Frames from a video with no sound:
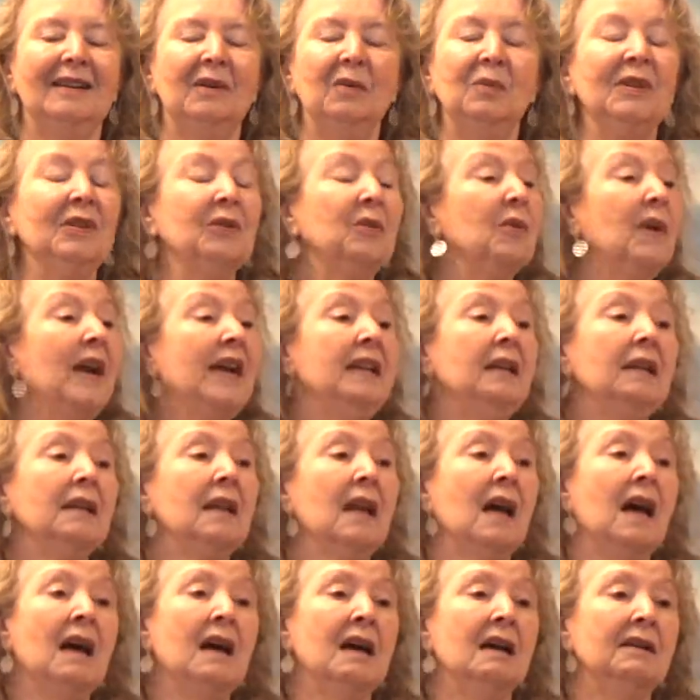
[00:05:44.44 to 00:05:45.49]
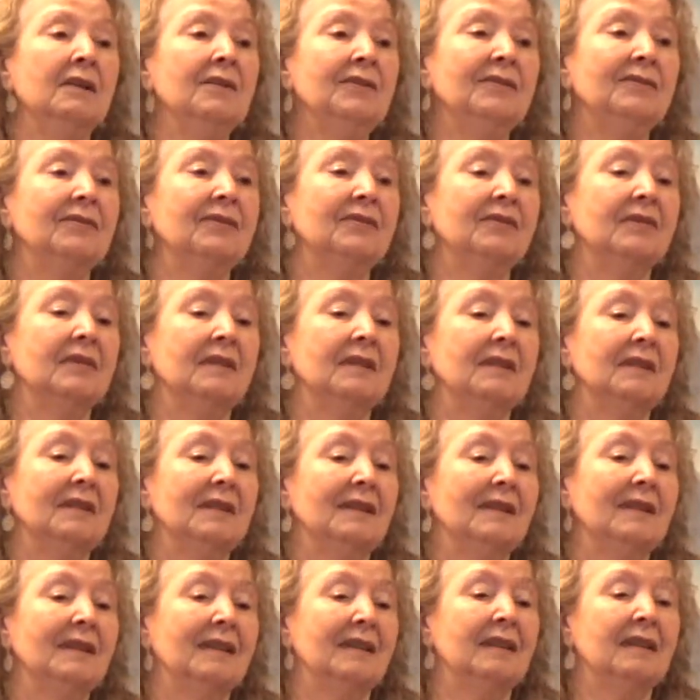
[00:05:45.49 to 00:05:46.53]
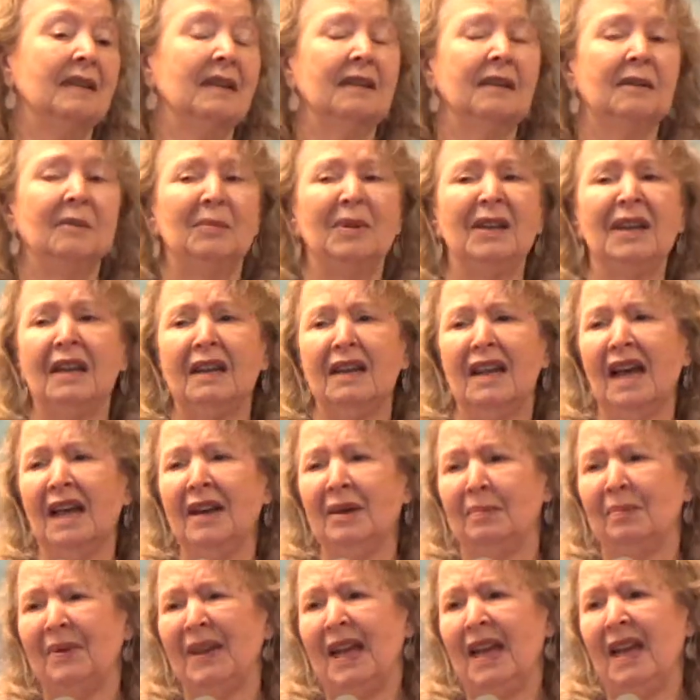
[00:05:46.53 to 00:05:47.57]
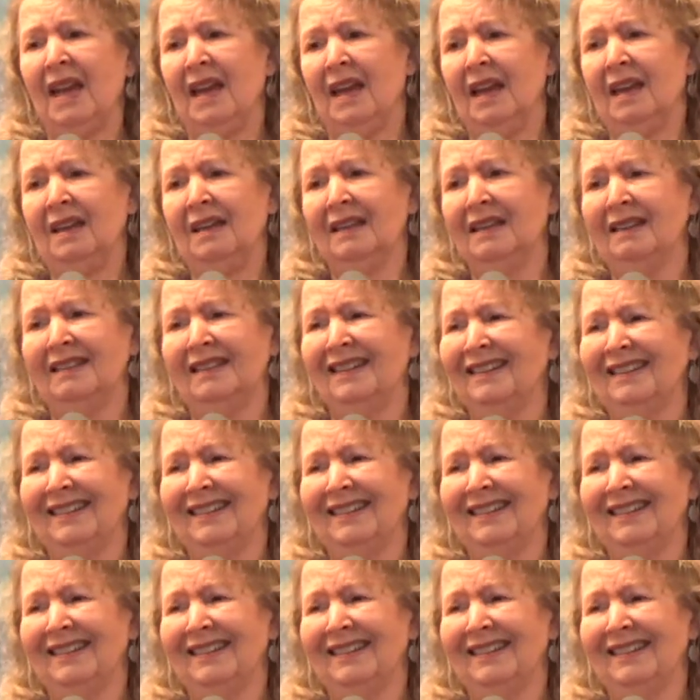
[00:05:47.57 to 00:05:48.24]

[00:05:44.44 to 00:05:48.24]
with great love, but a lot of pain.